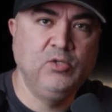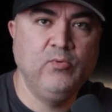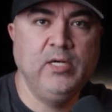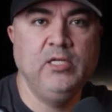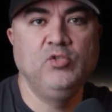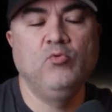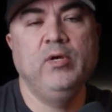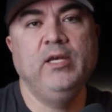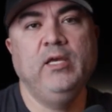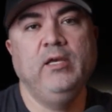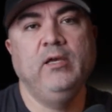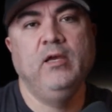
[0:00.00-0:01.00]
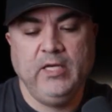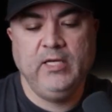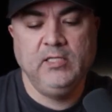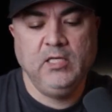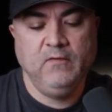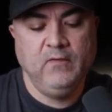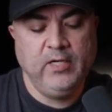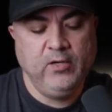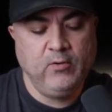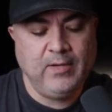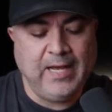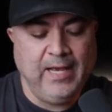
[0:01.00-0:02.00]
2020 EDC
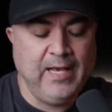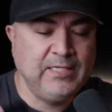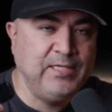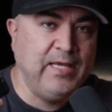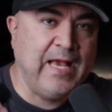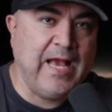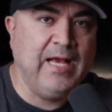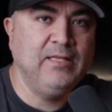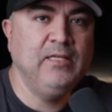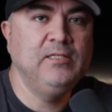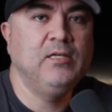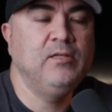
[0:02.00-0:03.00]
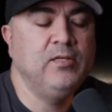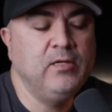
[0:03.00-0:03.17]
video, I actually had these on